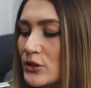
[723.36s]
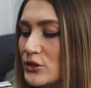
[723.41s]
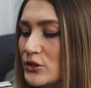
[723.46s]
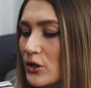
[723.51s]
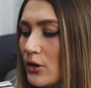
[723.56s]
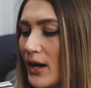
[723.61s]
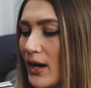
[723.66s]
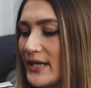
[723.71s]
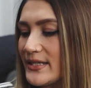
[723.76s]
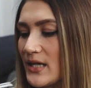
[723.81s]

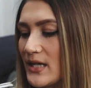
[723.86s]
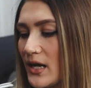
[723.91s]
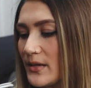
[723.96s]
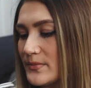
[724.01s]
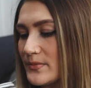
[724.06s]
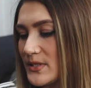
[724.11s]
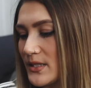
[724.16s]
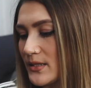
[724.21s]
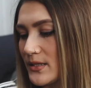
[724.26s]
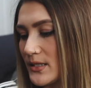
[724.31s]
So I
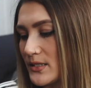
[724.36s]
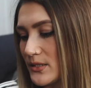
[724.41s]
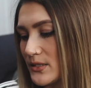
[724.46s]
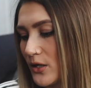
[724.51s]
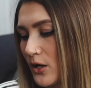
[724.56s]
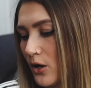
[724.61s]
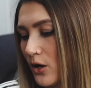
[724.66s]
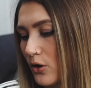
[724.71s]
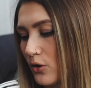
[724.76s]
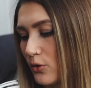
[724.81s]
typed in this
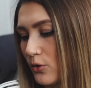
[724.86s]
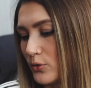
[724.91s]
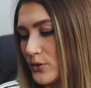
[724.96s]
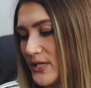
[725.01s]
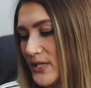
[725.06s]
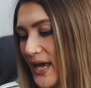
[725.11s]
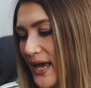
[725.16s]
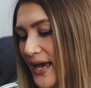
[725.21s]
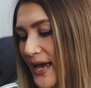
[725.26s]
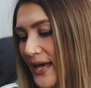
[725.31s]

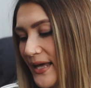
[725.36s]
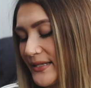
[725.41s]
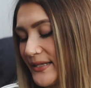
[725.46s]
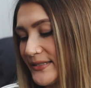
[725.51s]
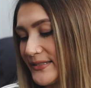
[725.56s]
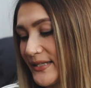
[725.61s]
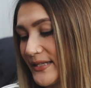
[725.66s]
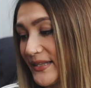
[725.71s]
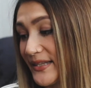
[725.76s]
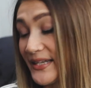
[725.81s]
code
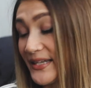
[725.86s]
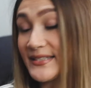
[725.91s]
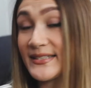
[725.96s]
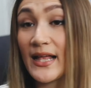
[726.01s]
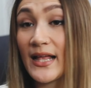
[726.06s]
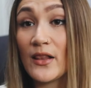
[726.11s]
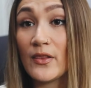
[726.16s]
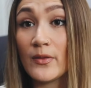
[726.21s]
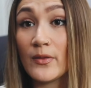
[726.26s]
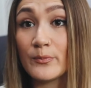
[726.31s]
and they
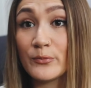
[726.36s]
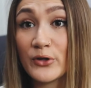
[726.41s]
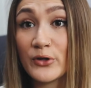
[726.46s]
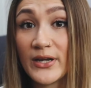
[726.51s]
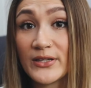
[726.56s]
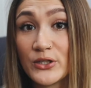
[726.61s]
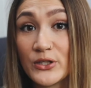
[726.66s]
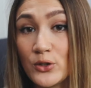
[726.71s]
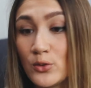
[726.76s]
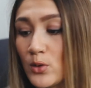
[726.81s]
sell them
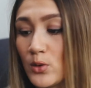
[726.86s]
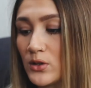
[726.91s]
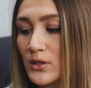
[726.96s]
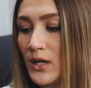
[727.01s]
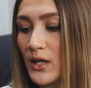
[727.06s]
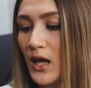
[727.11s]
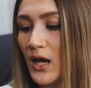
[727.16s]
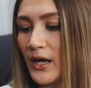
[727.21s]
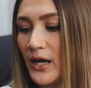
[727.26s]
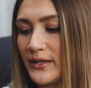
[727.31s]
brand new
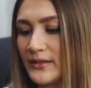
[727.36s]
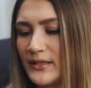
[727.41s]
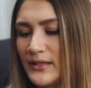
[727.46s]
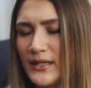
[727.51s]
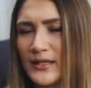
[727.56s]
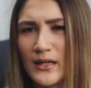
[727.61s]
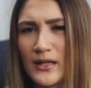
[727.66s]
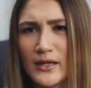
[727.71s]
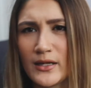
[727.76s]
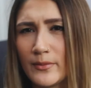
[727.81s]
online
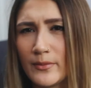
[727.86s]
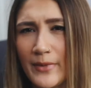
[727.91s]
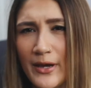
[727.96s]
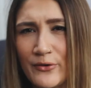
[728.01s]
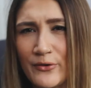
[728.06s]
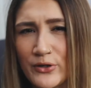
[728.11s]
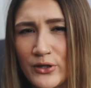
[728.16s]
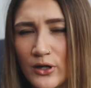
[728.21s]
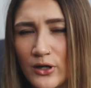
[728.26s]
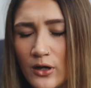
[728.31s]
in like
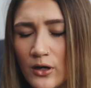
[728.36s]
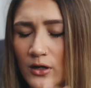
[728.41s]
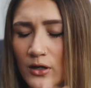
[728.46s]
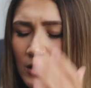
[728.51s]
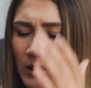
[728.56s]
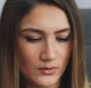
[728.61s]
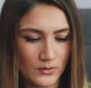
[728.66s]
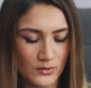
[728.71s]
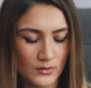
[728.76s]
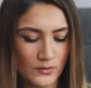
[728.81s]
America
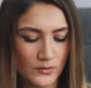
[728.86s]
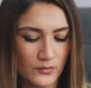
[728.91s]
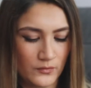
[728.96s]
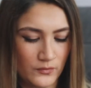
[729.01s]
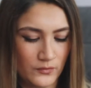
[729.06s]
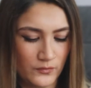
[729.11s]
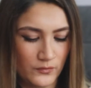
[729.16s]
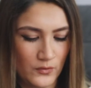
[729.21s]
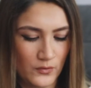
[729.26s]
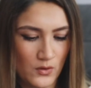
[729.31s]

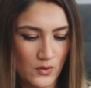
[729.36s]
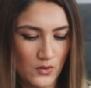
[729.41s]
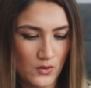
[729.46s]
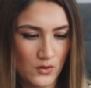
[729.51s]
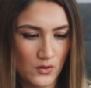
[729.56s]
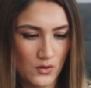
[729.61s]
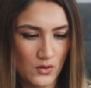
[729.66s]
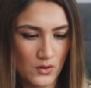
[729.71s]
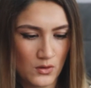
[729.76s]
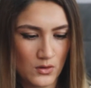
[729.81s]

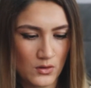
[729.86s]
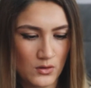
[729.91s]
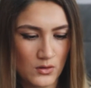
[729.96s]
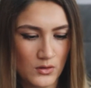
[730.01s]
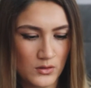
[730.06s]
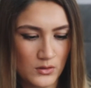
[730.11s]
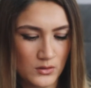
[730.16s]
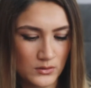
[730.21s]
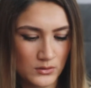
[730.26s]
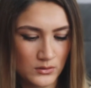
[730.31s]
for